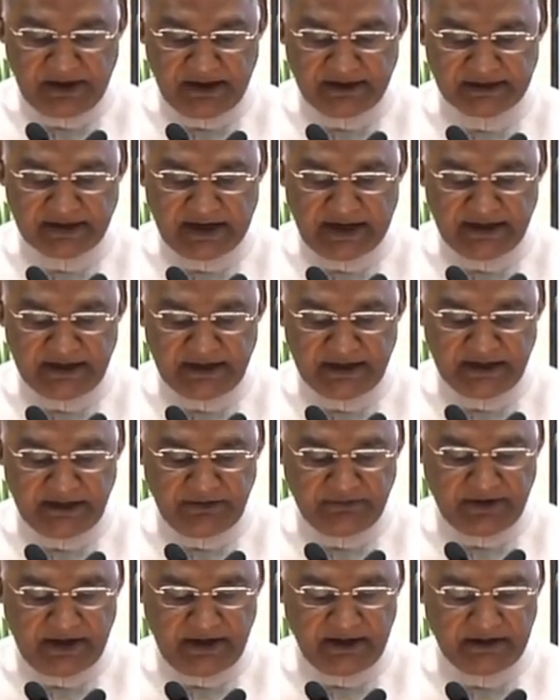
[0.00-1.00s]
has
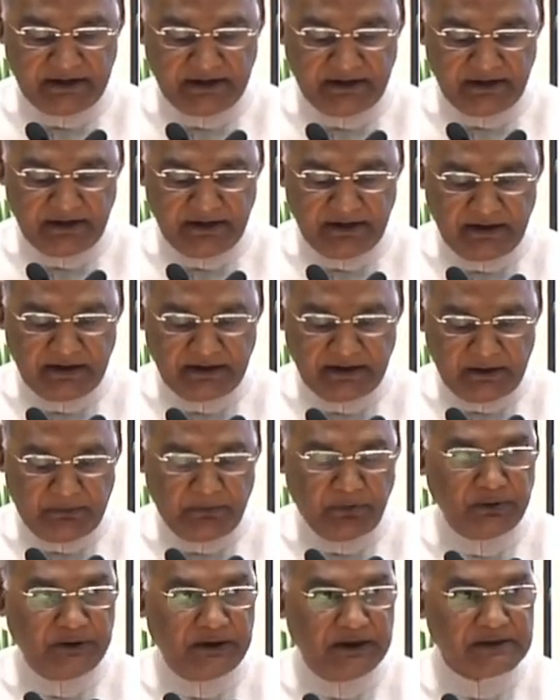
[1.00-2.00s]
identified the
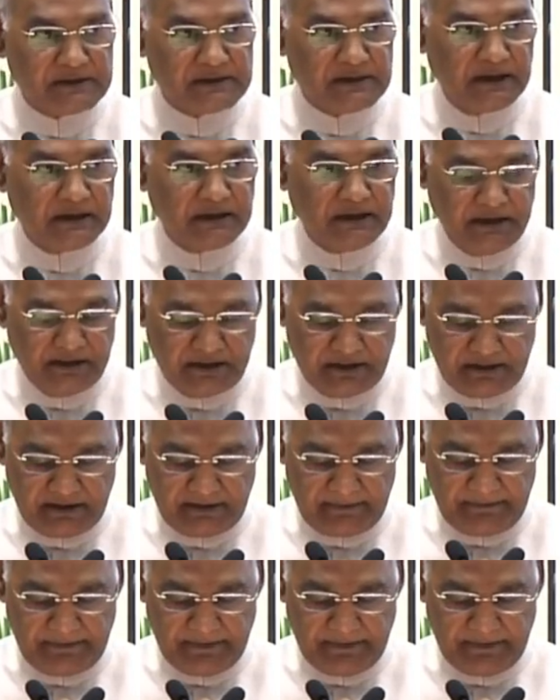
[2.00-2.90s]
Buddhist circuit